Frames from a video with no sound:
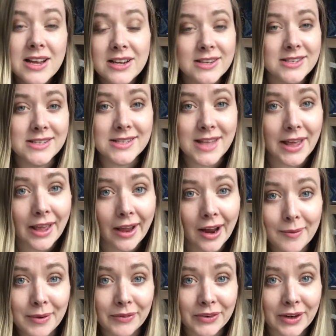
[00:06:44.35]
Because she's thinking,
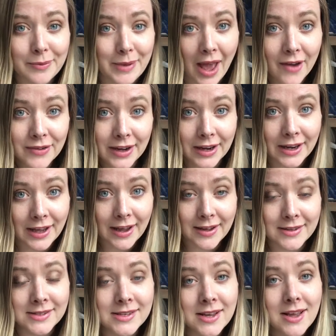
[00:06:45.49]
I'm never going to be having any
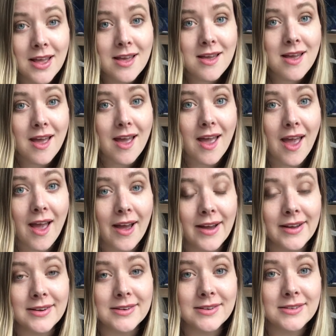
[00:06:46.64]
kids.
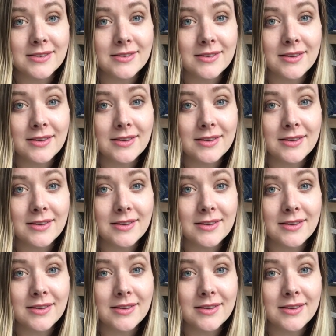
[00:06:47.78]
And